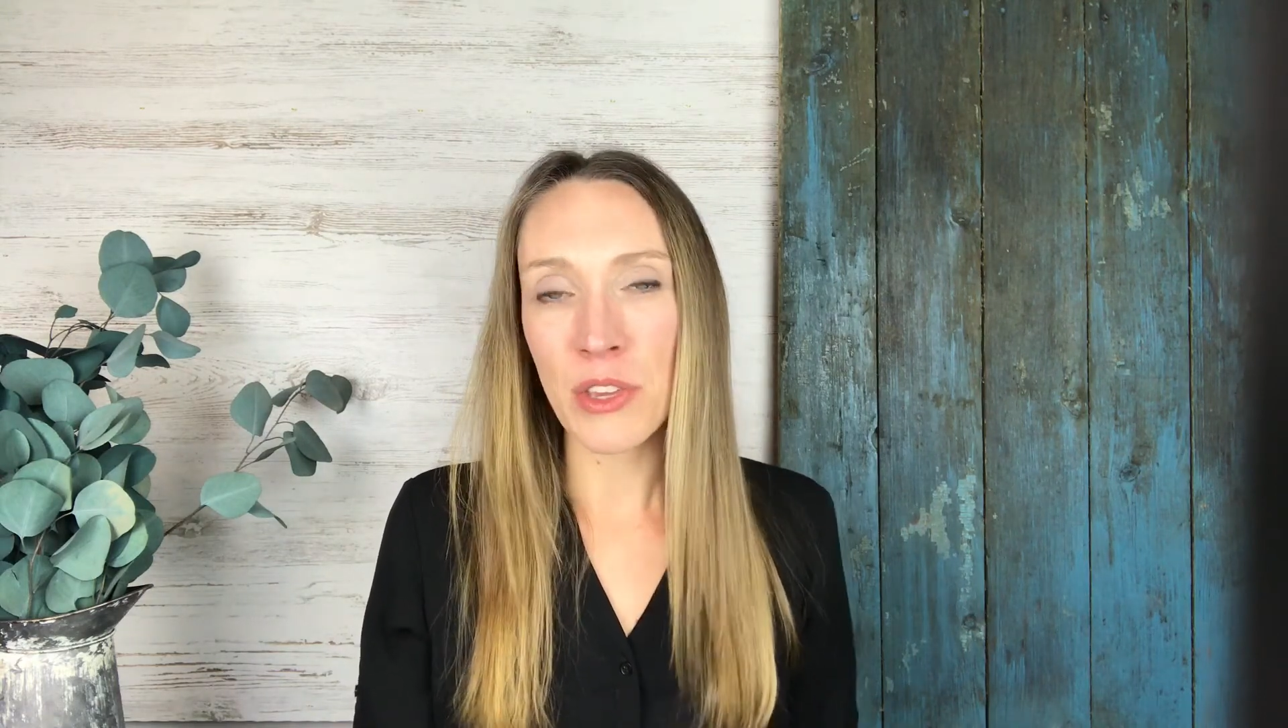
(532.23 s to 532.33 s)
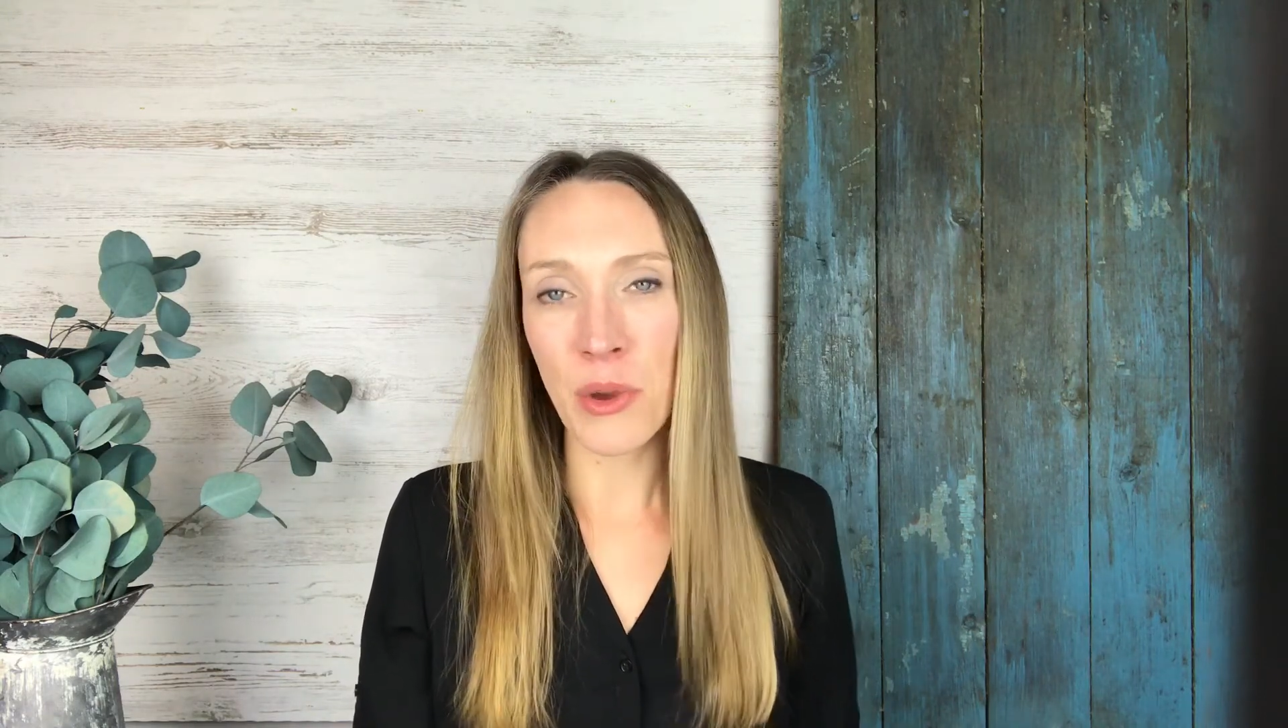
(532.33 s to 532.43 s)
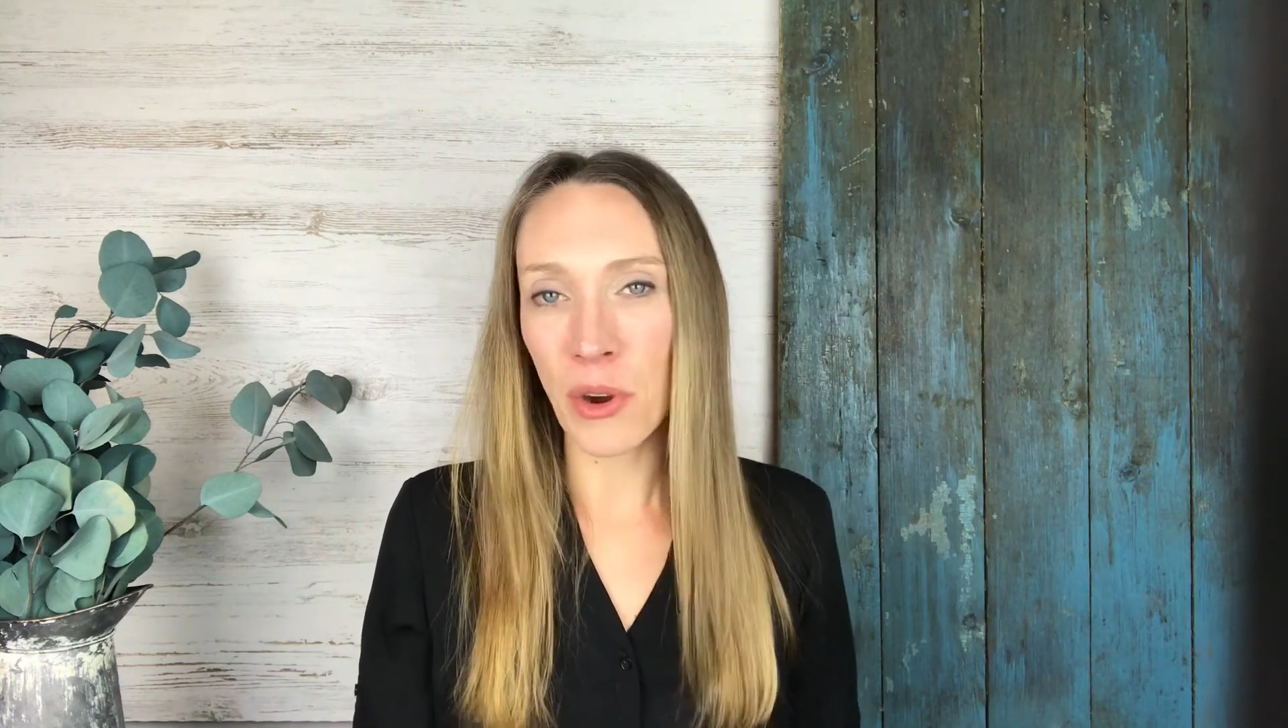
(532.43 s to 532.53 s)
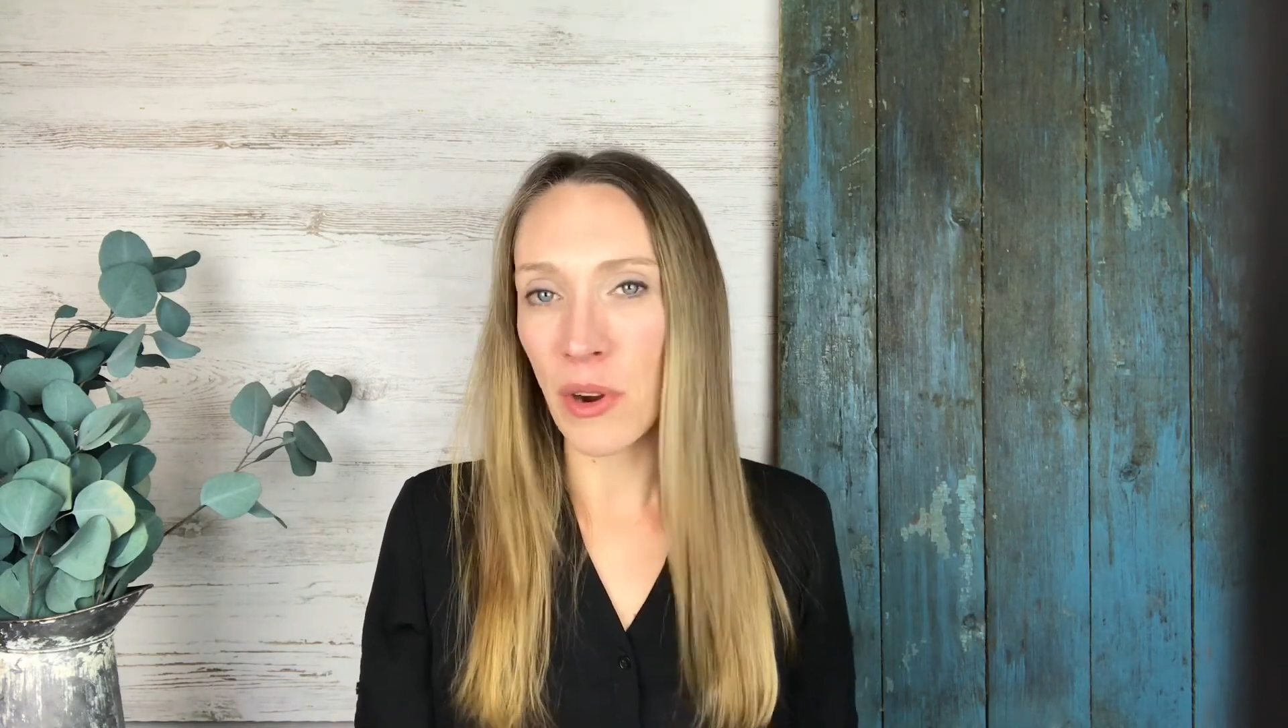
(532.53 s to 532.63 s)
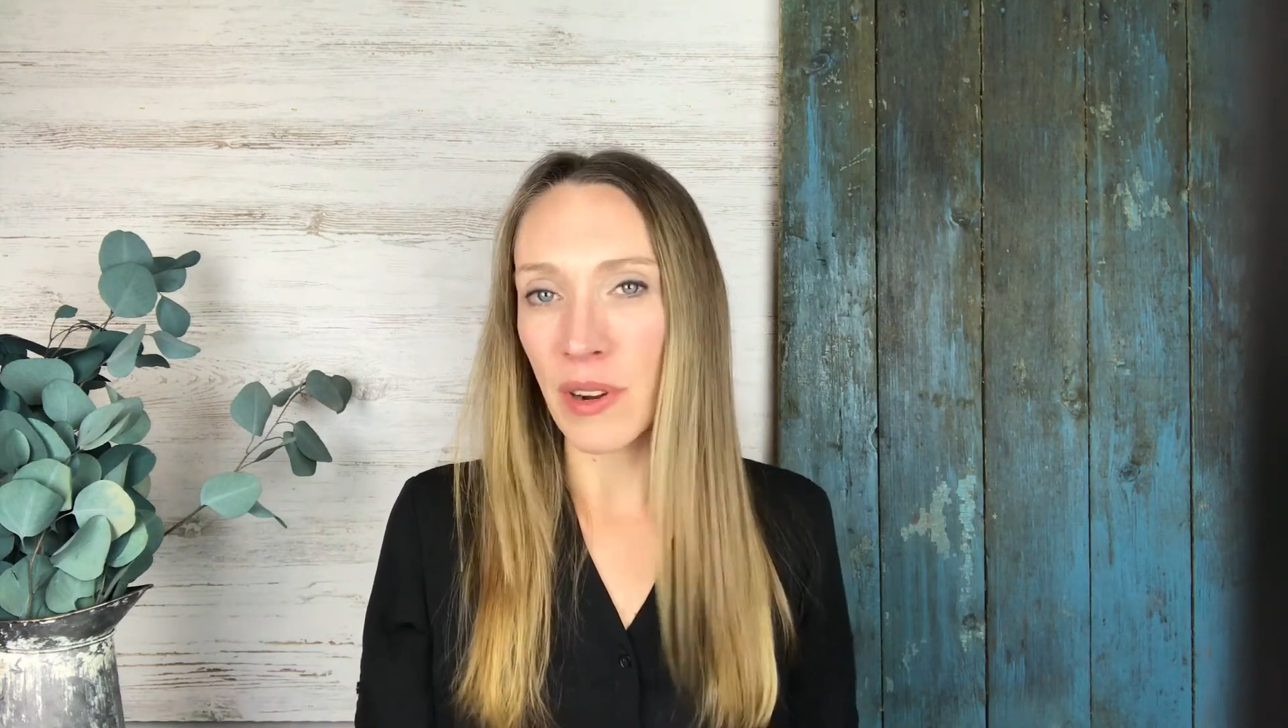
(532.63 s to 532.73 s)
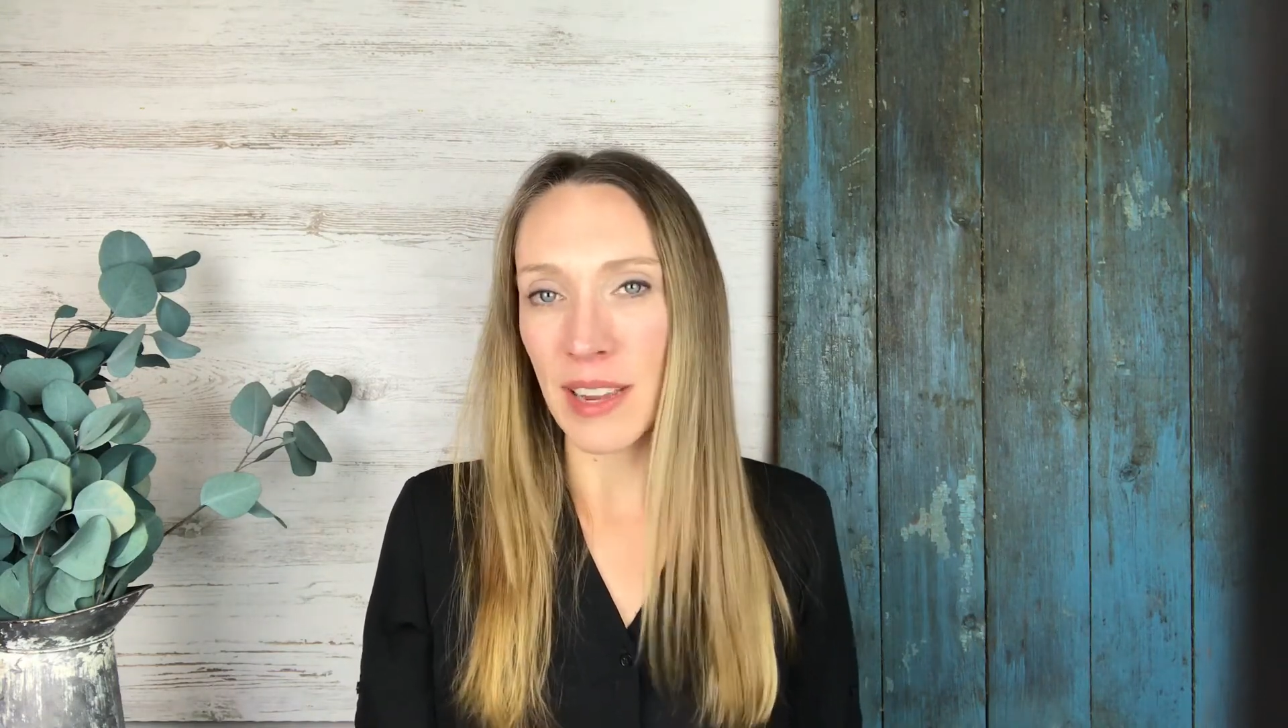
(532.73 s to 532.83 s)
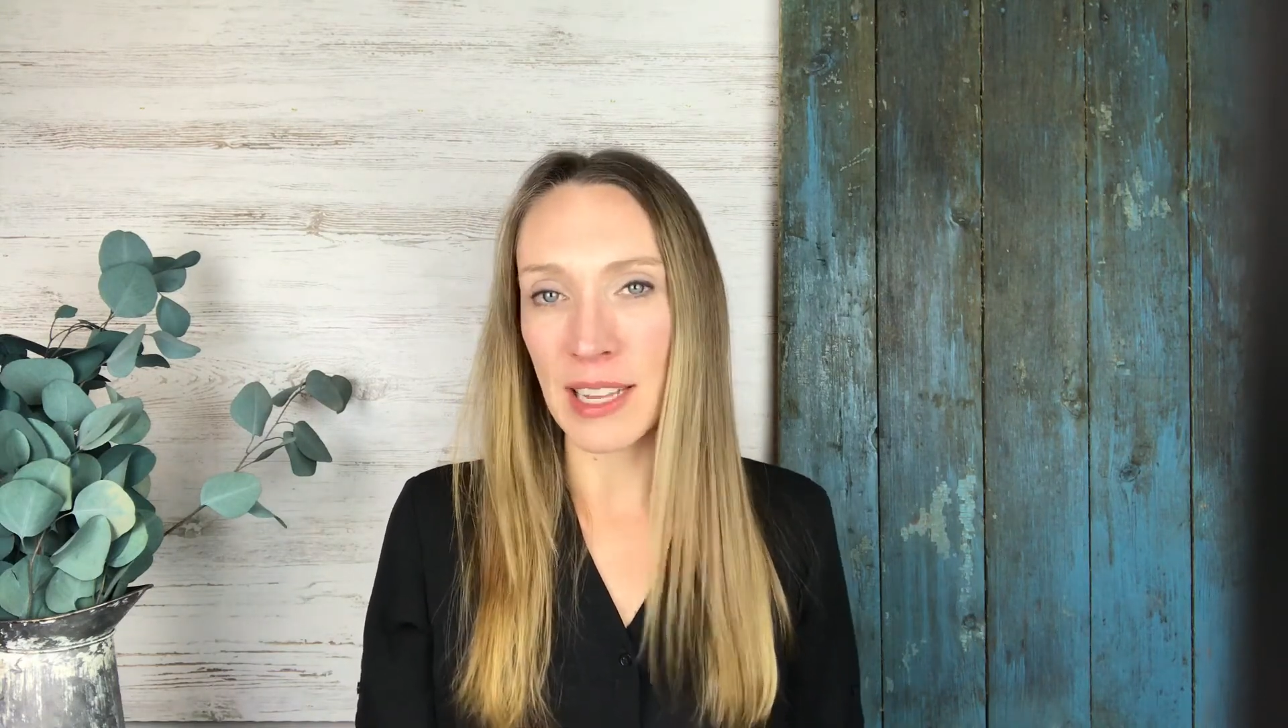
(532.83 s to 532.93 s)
you're